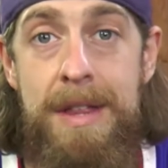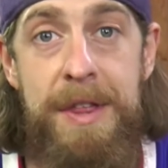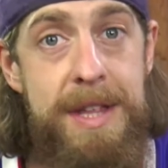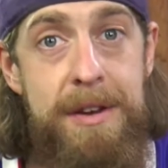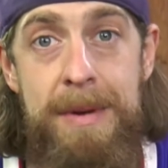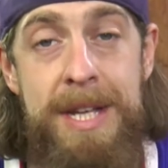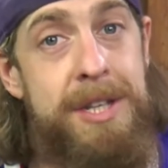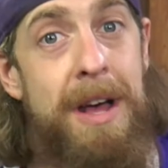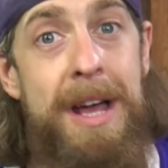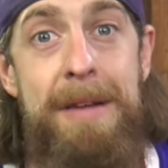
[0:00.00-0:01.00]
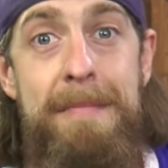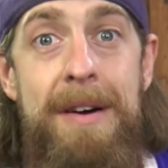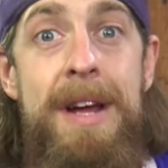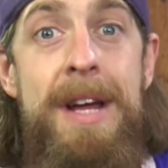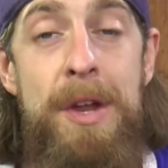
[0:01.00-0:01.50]
The thing that nobody's talking
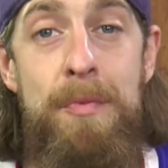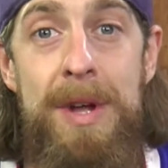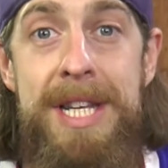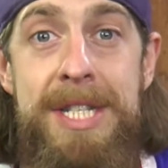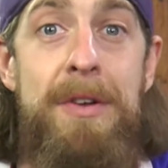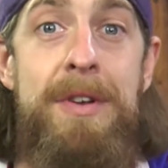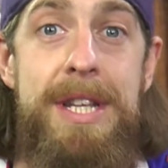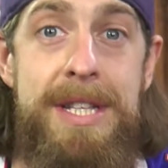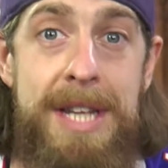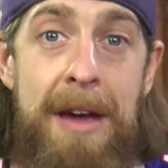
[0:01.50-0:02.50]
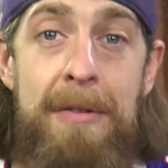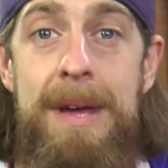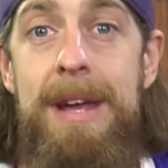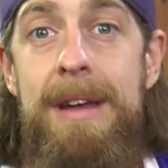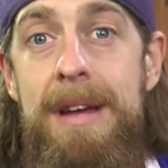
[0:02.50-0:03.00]
about that really started to scare
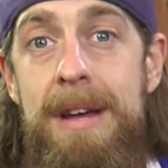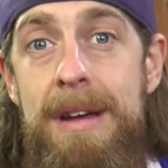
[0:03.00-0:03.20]
me